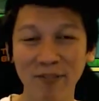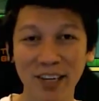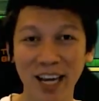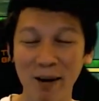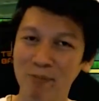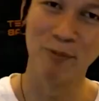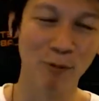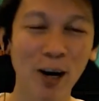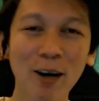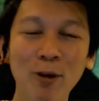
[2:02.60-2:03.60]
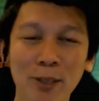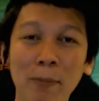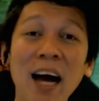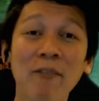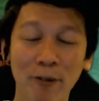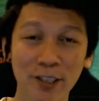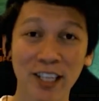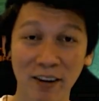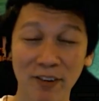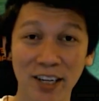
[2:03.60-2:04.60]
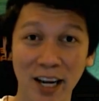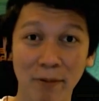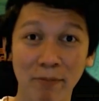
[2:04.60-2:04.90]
in the game. Well, it was my first death in the game.